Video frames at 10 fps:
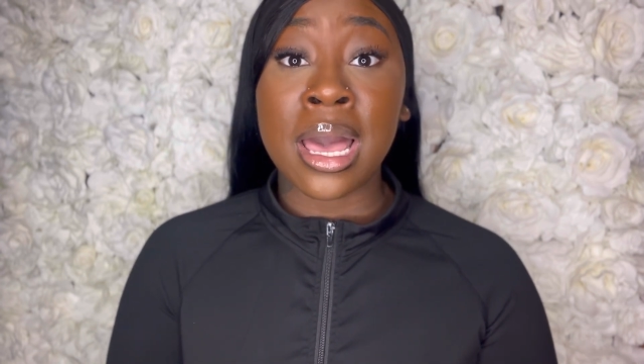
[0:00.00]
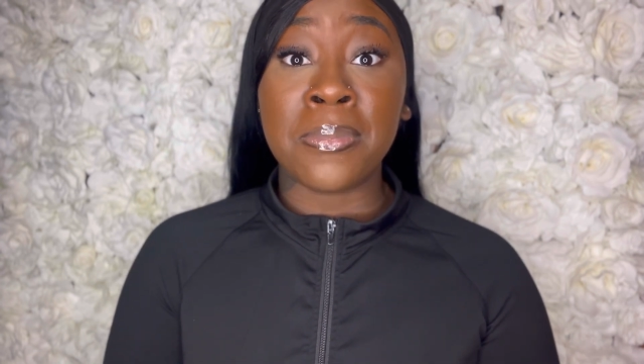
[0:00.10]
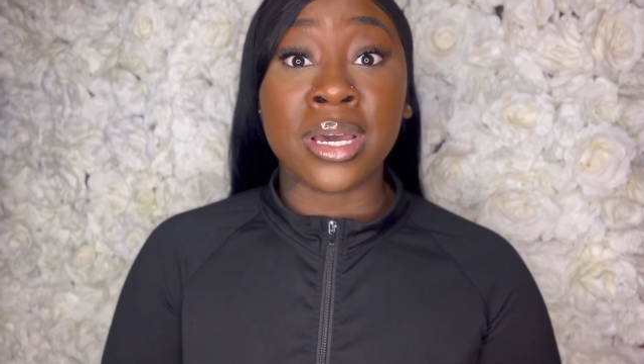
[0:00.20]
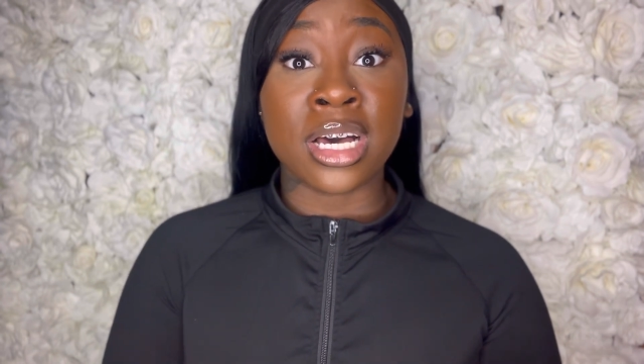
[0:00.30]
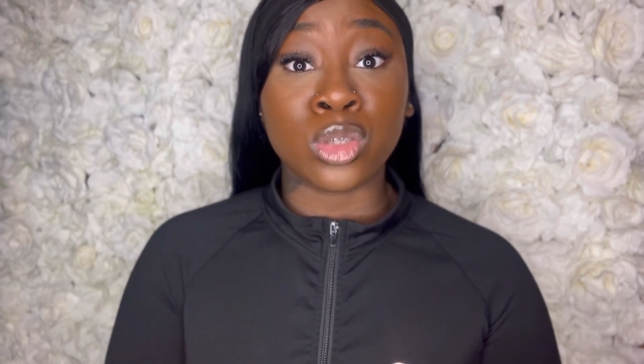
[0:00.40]

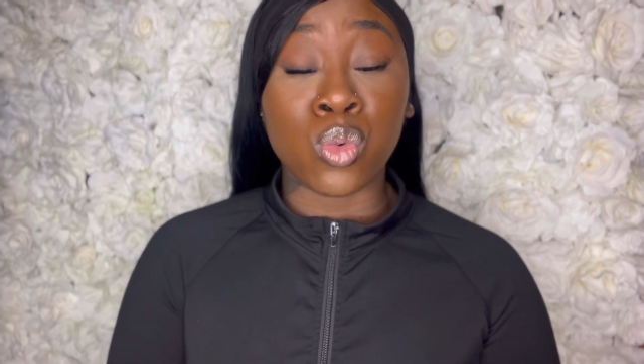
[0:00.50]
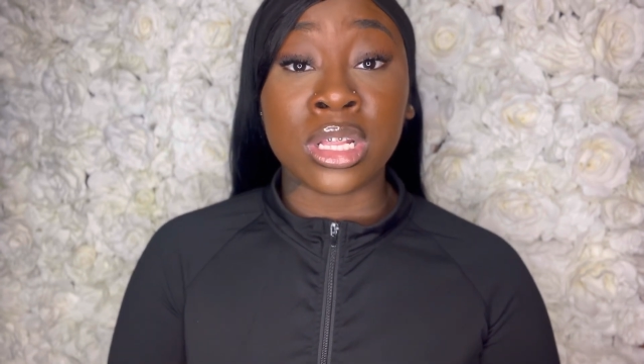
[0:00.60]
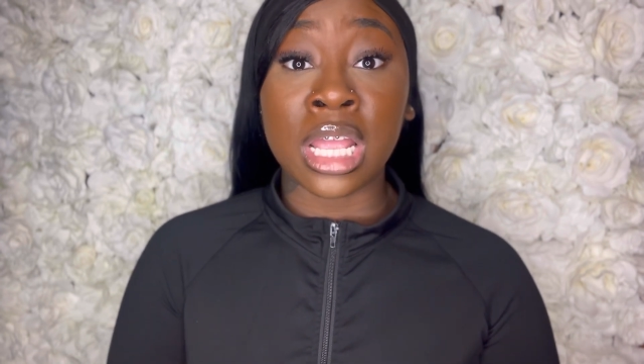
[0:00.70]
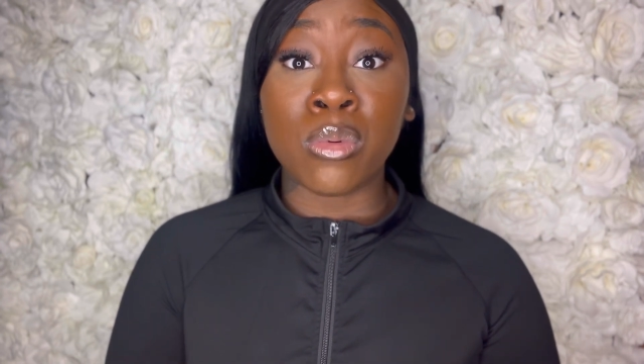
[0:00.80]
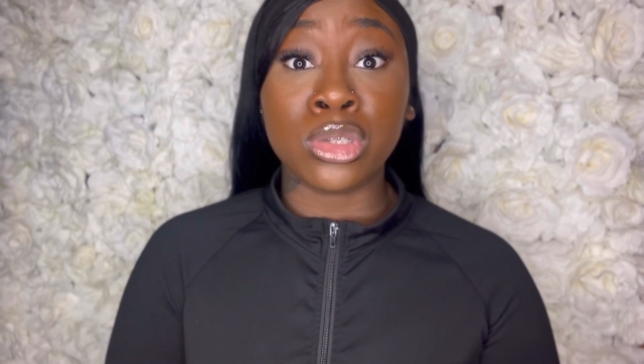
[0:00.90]
because
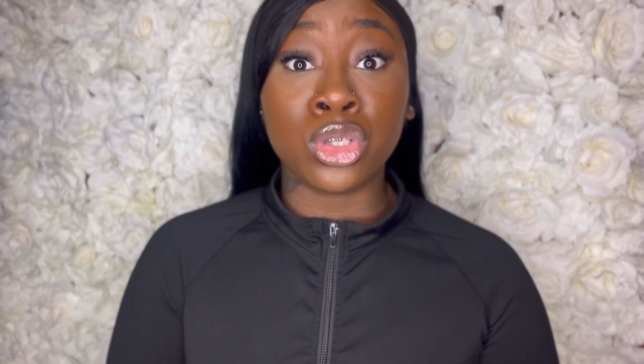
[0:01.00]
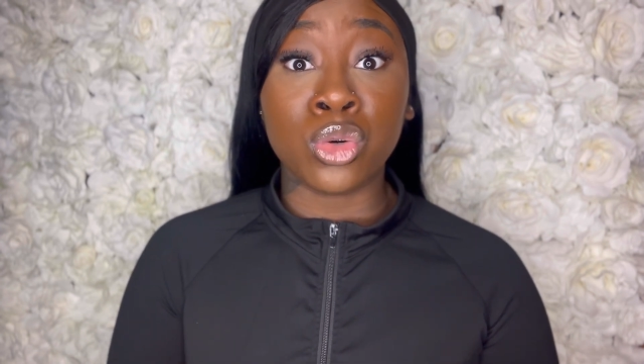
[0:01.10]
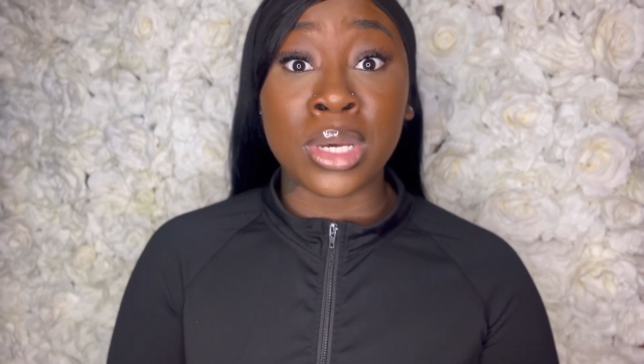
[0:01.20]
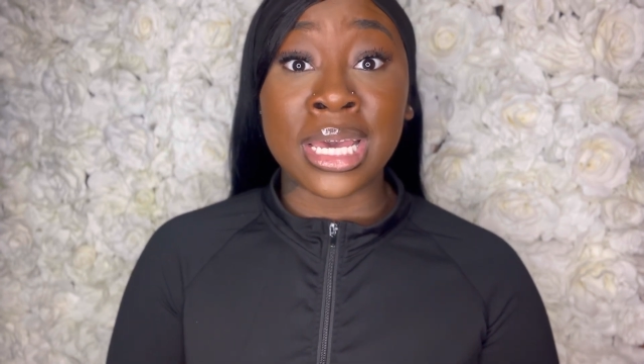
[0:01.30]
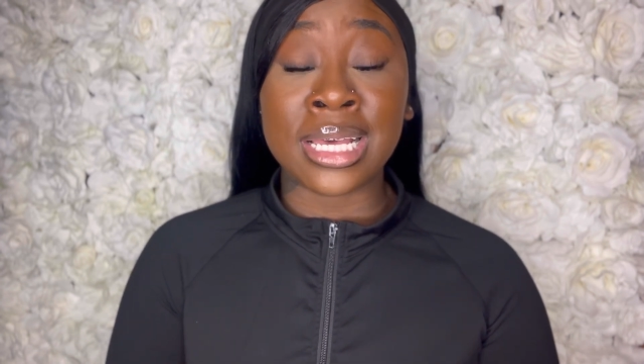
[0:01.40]
what they will
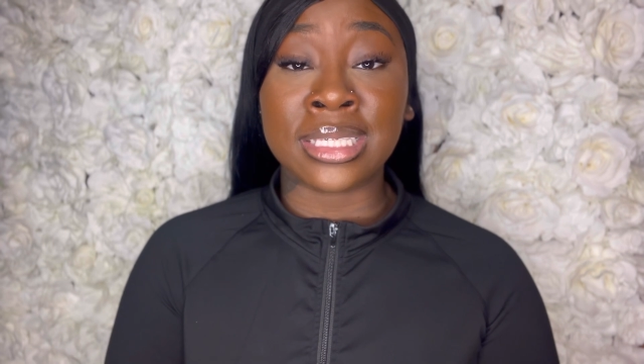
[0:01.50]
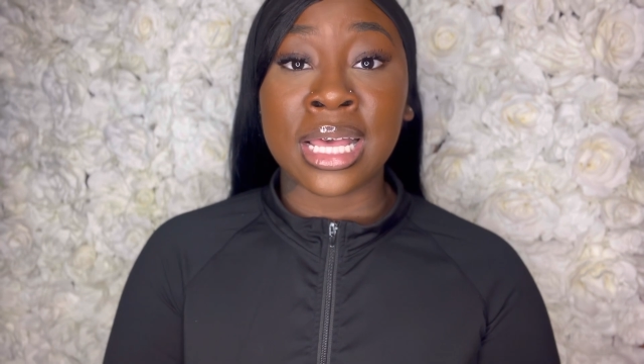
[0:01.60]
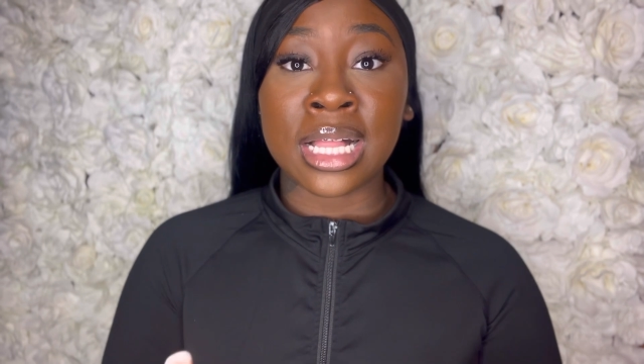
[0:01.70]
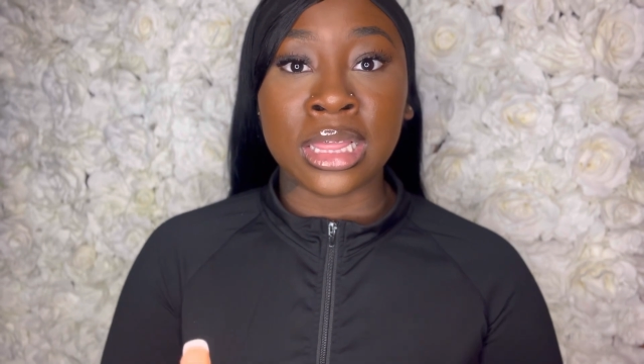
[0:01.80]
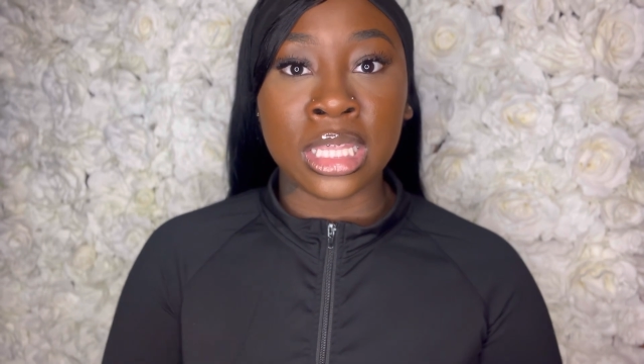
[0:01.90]
do is
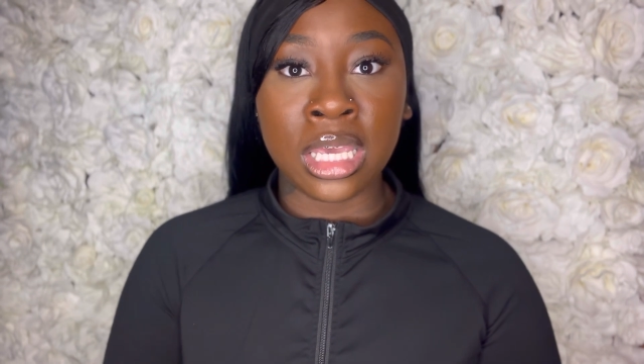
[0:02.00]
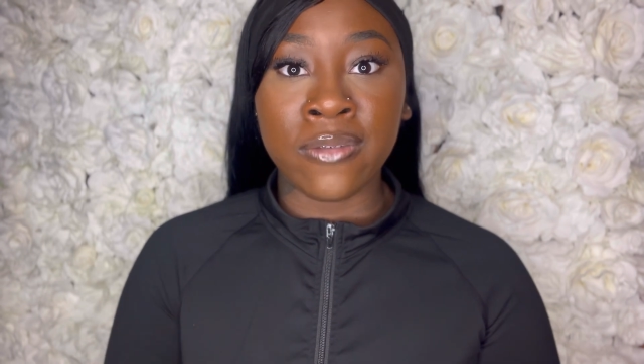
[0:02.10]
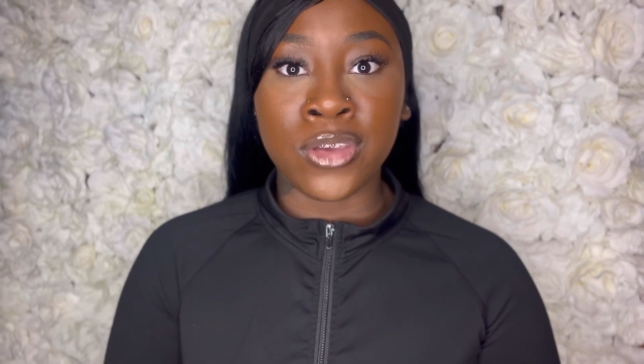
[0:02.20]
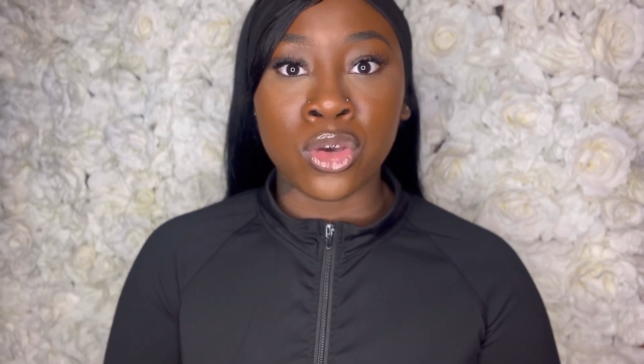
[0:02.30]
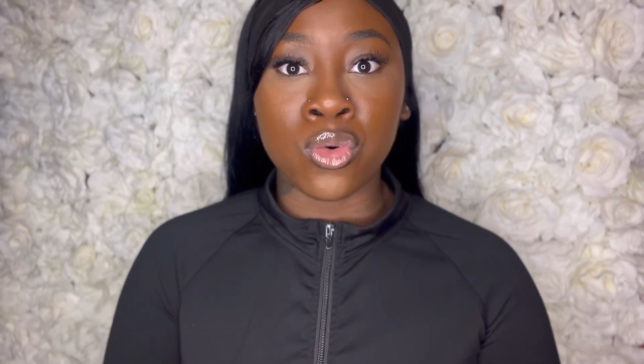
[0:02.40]

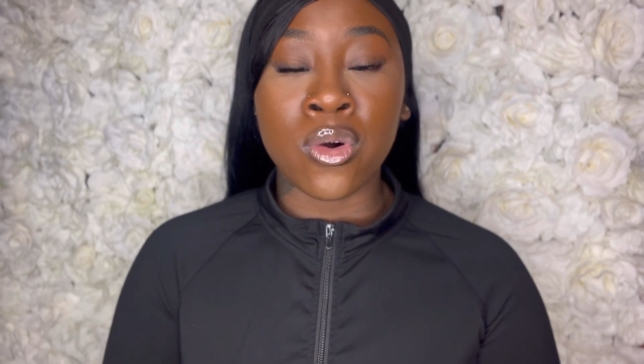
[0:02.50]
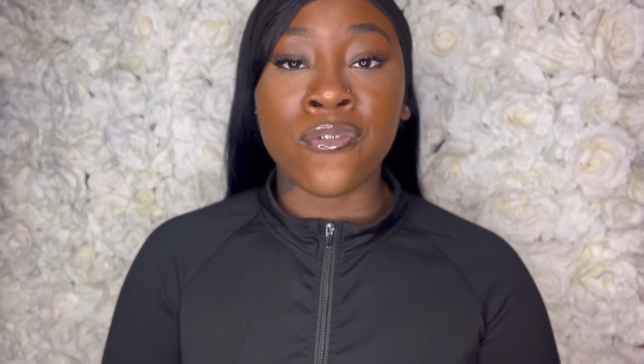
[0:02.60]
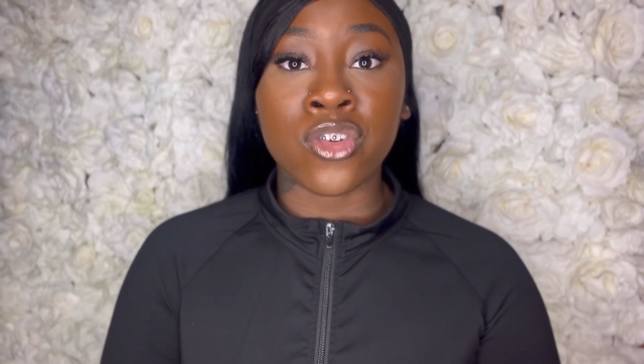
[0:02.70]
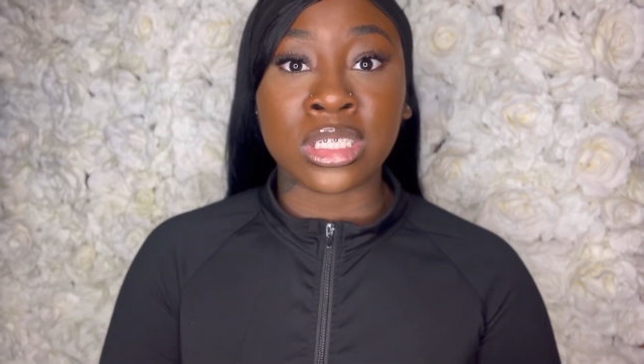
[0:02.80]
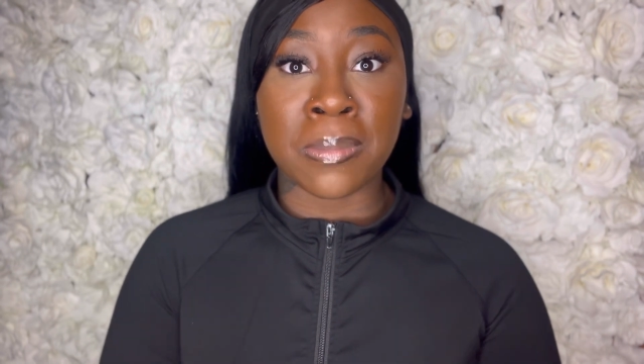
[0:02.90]
leave you
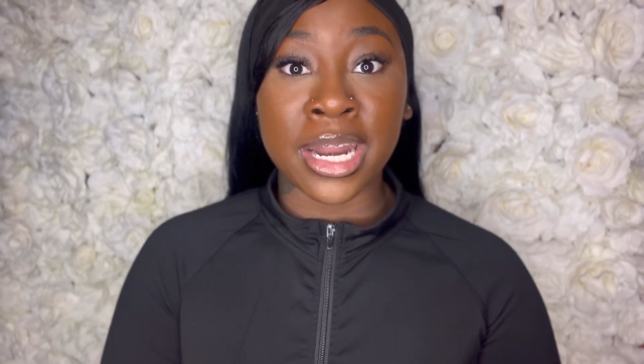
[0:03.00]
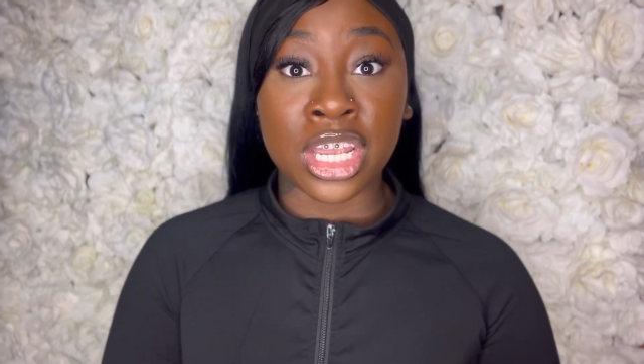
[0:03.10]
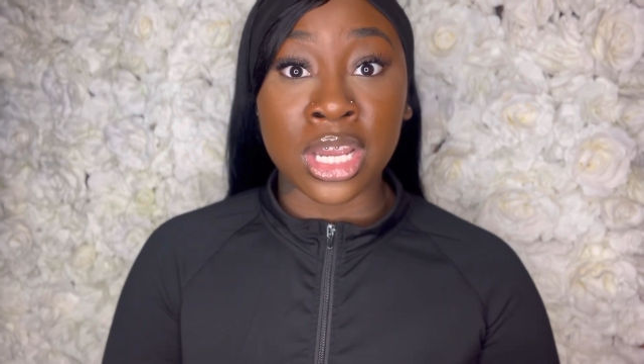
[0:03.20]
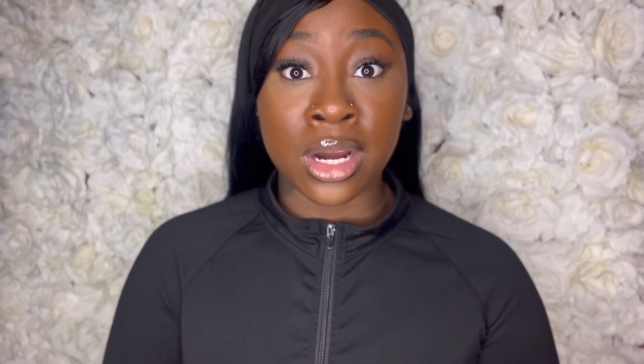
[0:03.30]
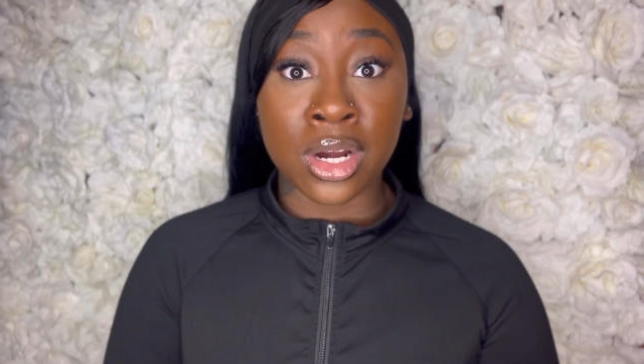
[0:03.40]
for somebody
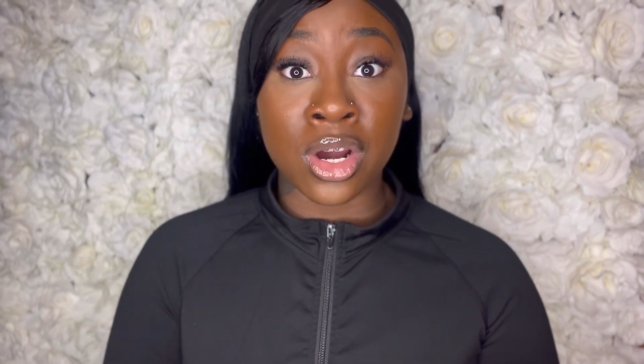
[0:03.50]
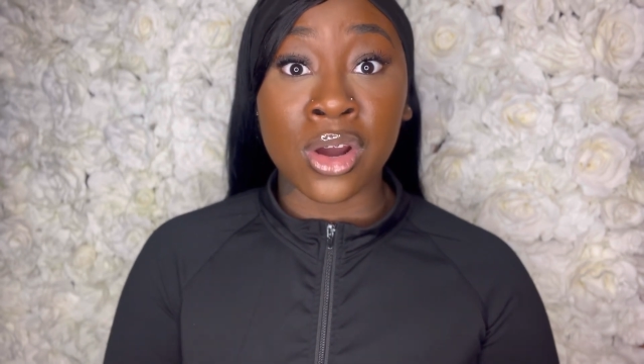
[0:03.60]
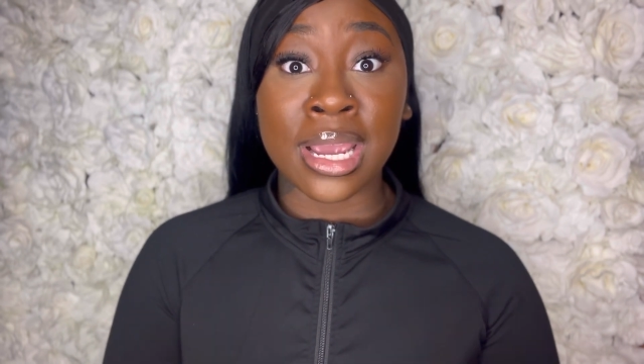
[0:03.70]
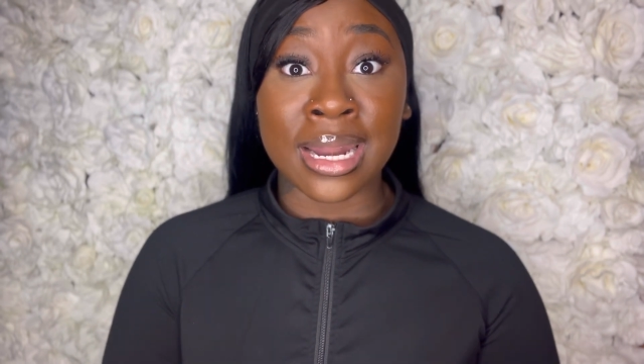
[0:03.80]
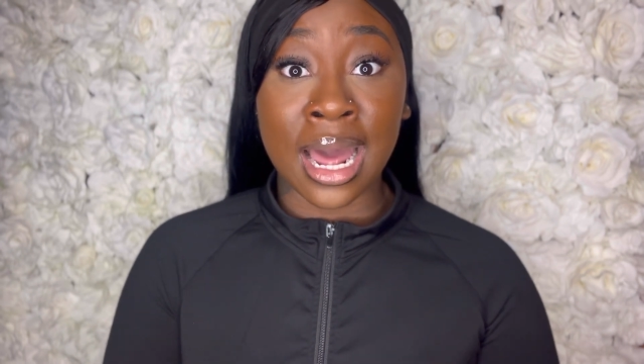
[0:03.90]
younger
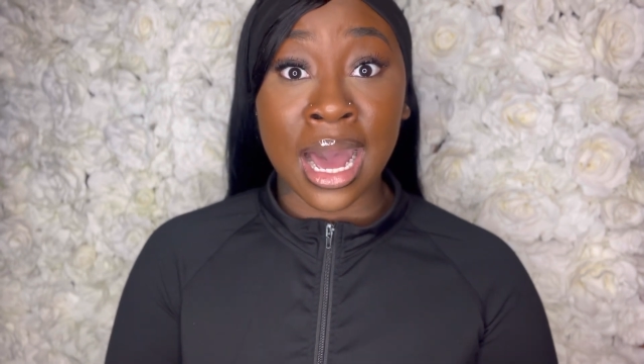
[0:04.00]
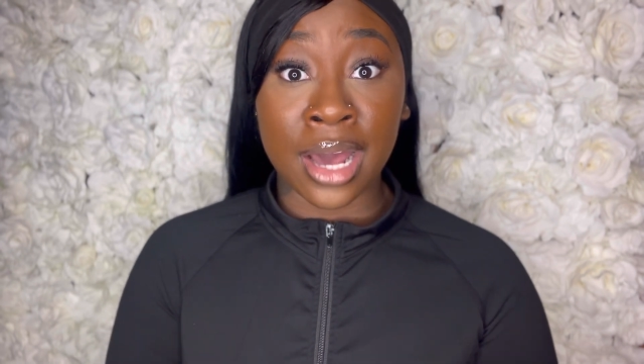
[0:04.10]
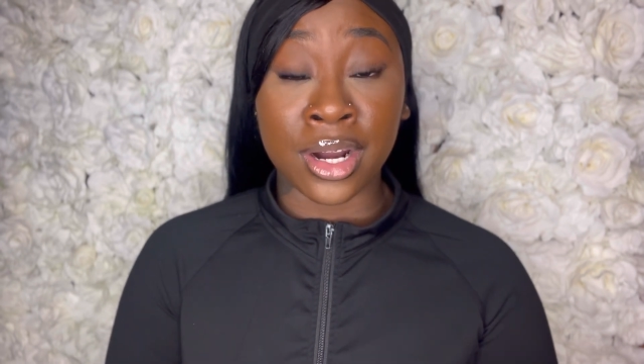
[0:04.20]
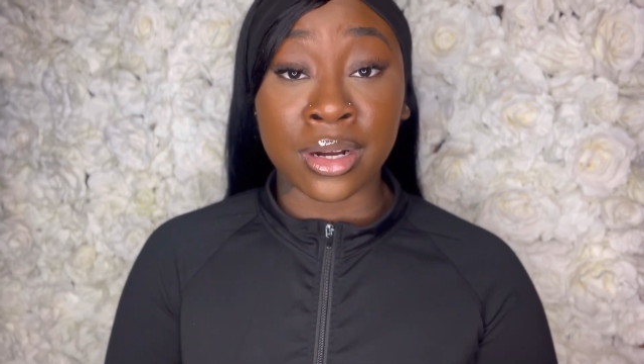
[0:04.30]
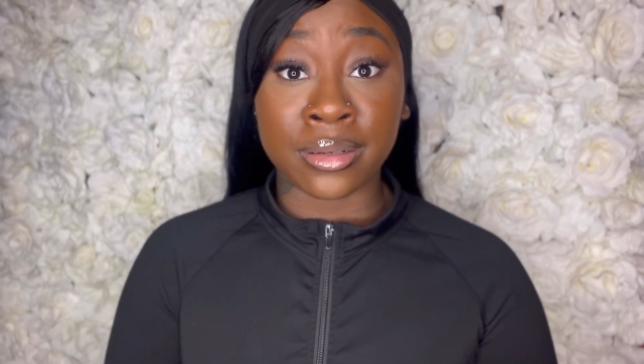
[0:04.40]
and
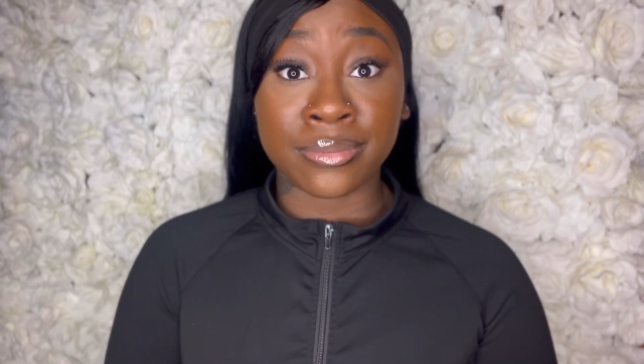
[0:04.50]
hotter